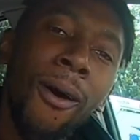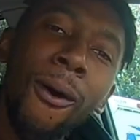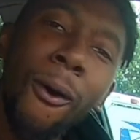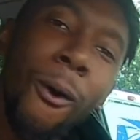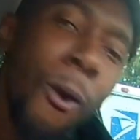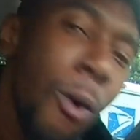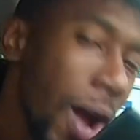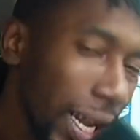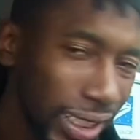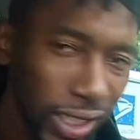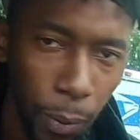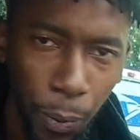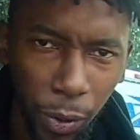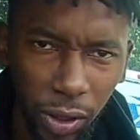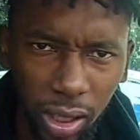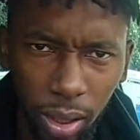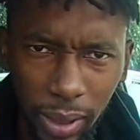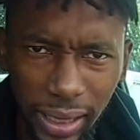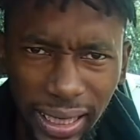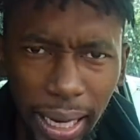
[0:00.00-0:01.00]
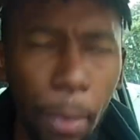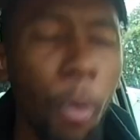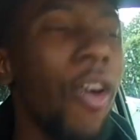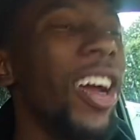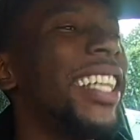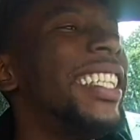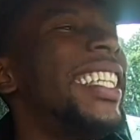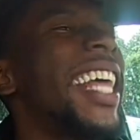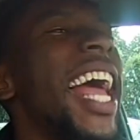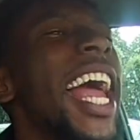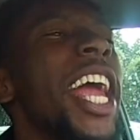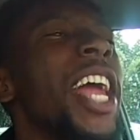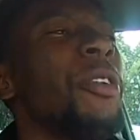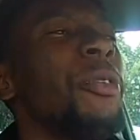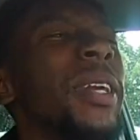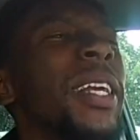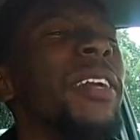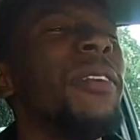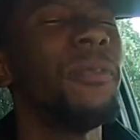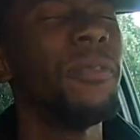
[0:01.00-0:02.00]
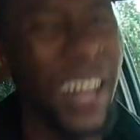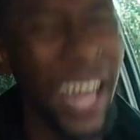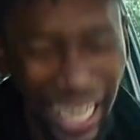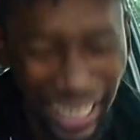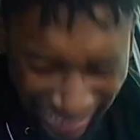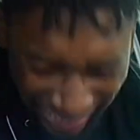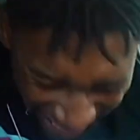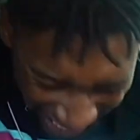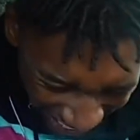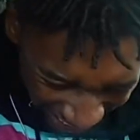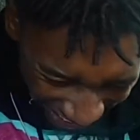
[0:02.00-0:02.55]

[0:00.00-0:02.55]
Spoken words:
What's up, YouTube? It's your boy Tyrekevlogs,